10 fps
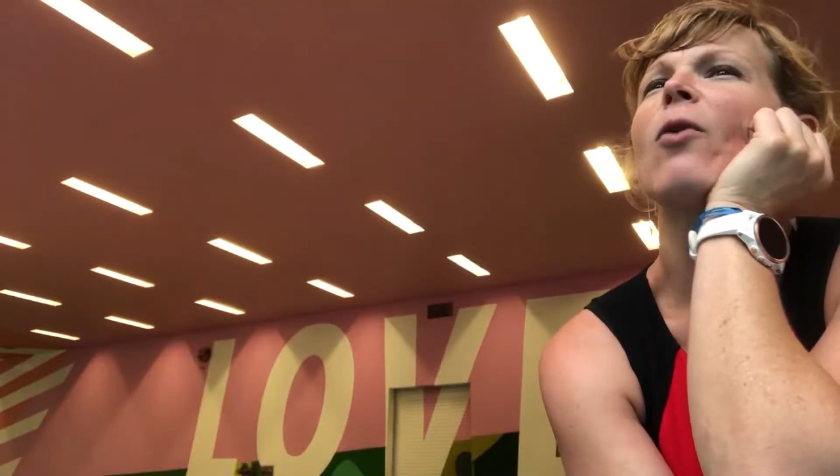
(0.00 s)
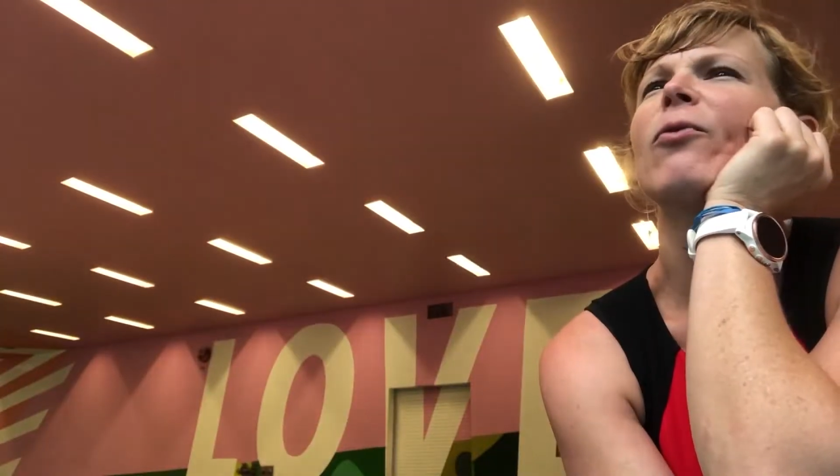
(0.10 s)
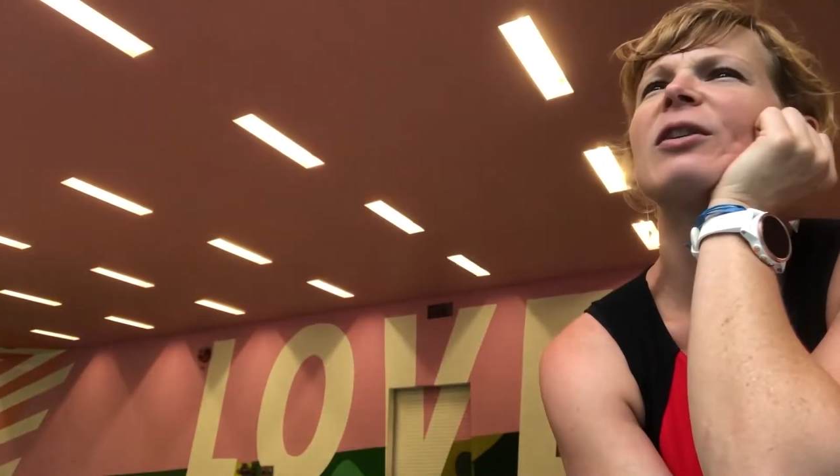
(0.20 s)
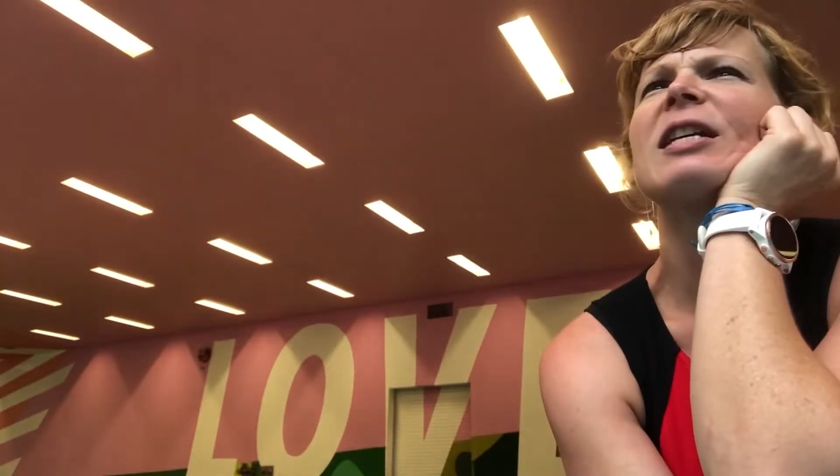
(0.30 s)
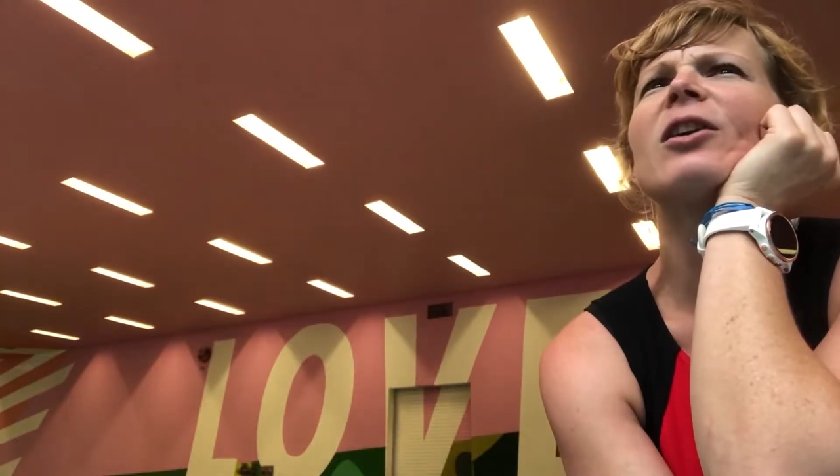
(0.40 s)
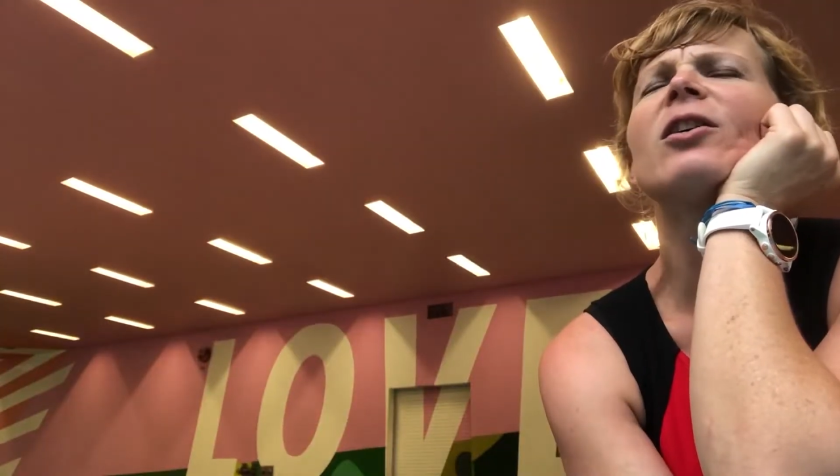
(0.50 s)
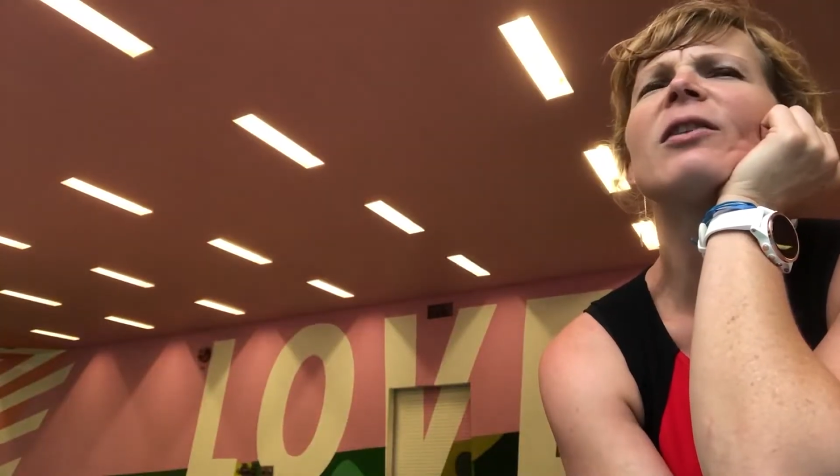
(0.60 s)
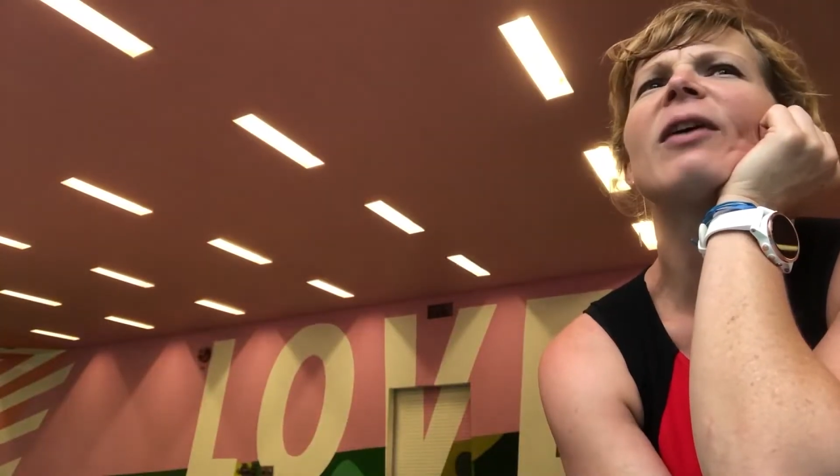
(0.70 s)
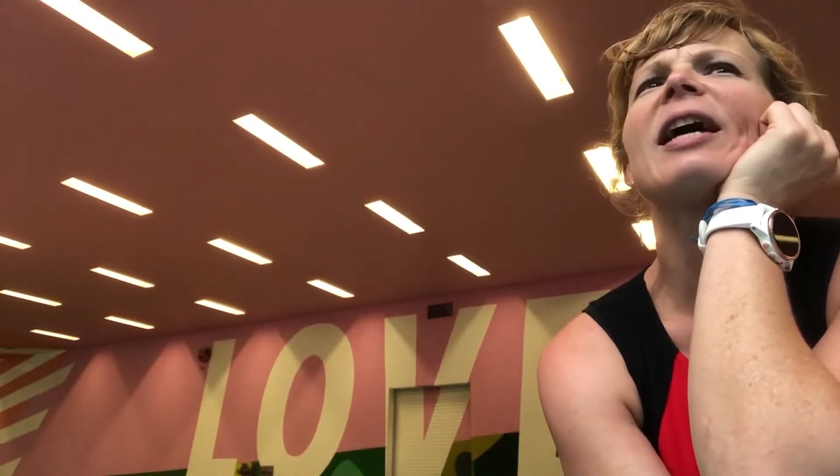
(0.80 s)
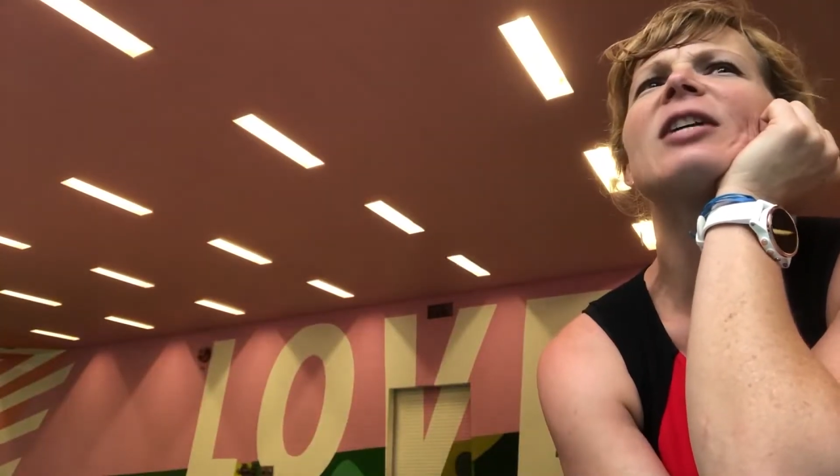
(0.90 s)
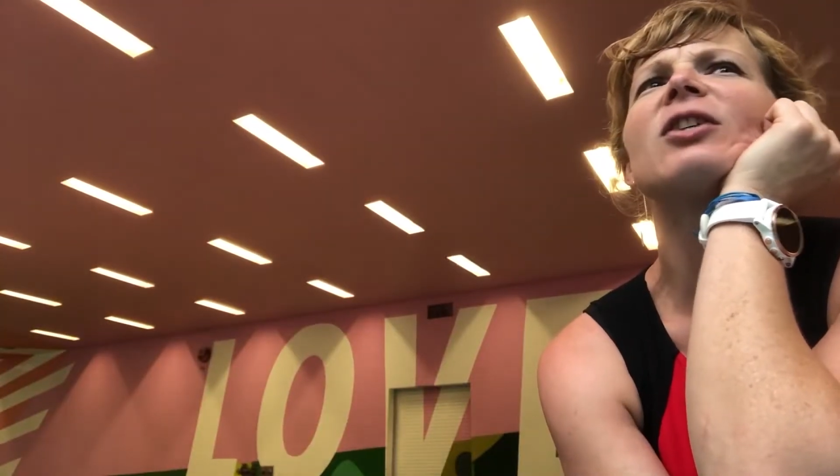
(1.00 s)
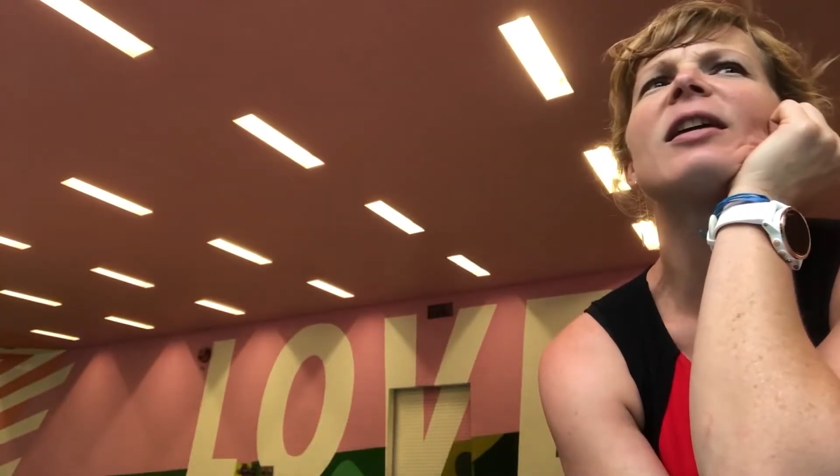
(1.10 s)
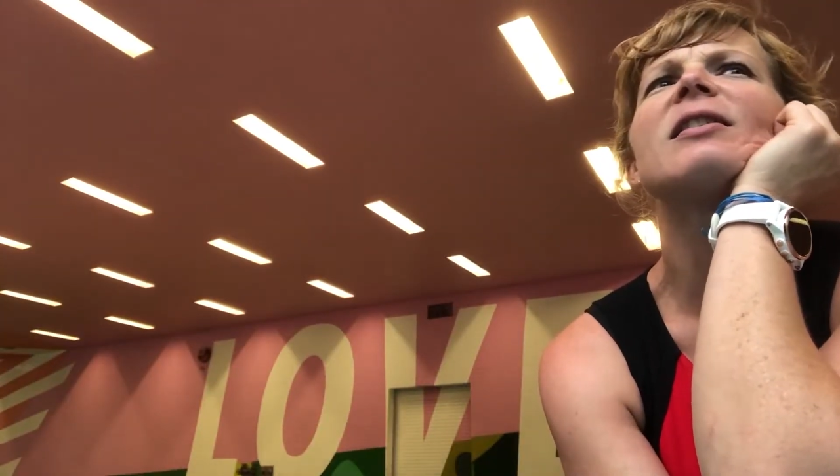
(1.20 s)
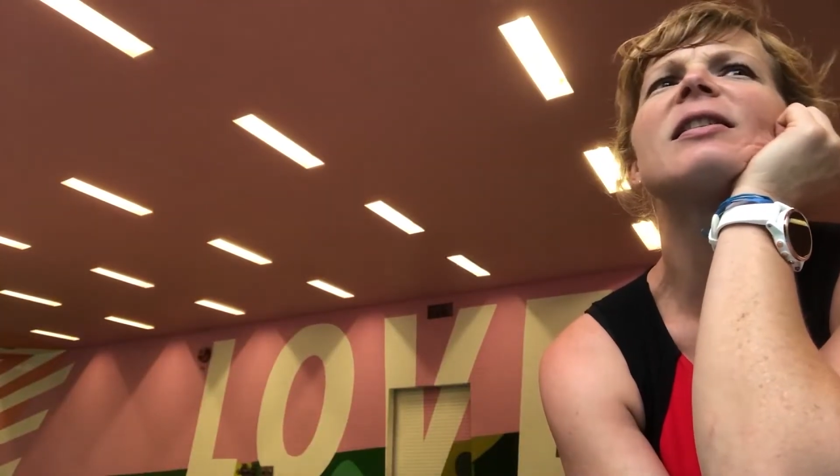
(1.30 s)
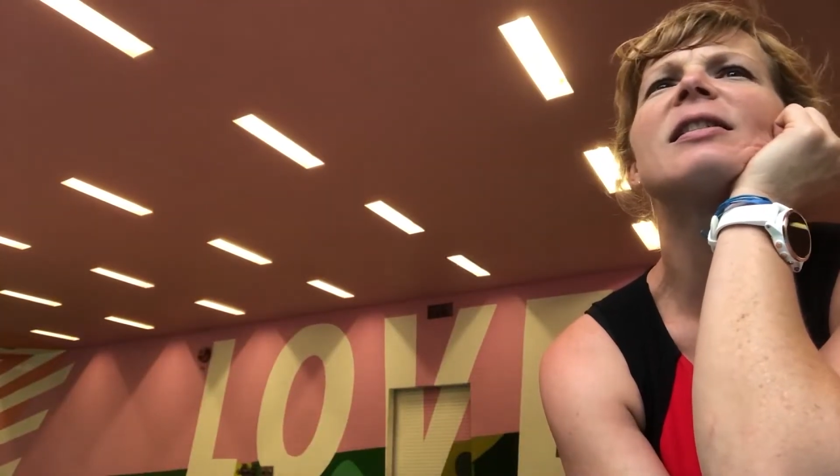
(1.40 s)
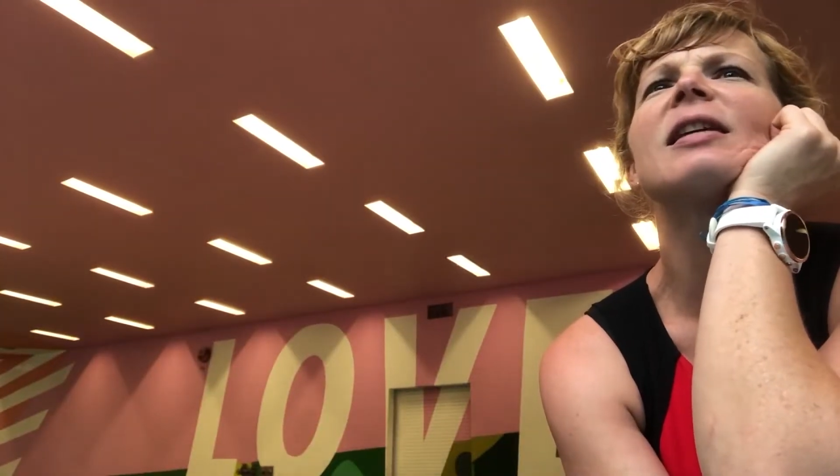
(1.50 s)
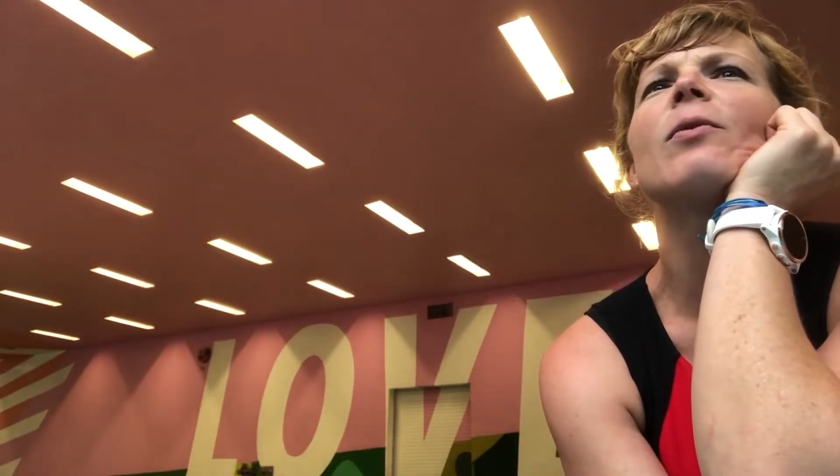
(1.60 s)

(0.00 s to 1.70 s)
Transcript: Oh, for dinner? If I had a chance to yeah,